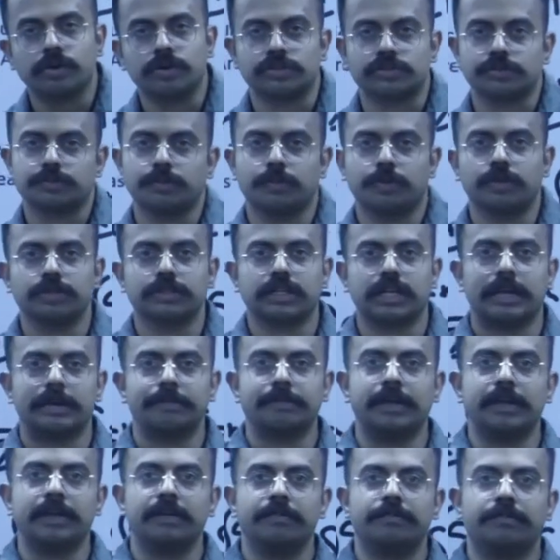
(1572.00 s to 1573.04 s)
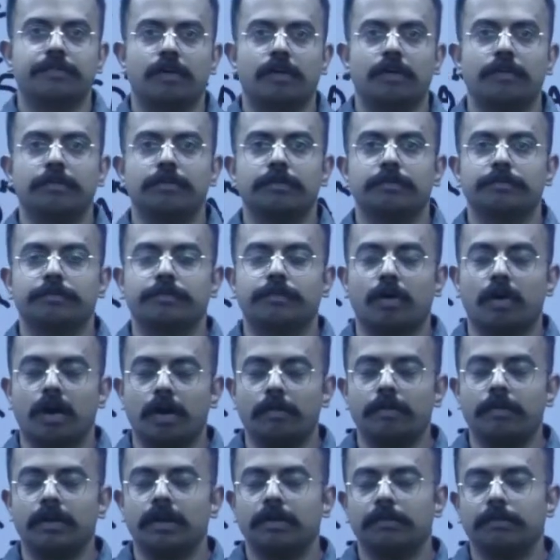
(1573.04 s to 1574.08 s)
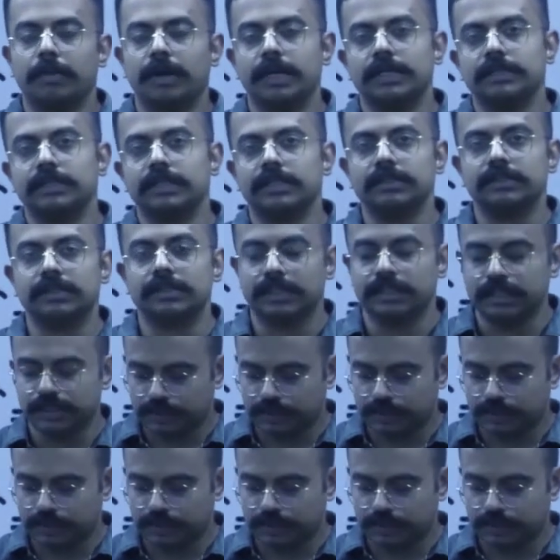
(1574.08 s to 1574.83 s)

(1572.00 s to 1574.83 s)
courts, both can be formed by this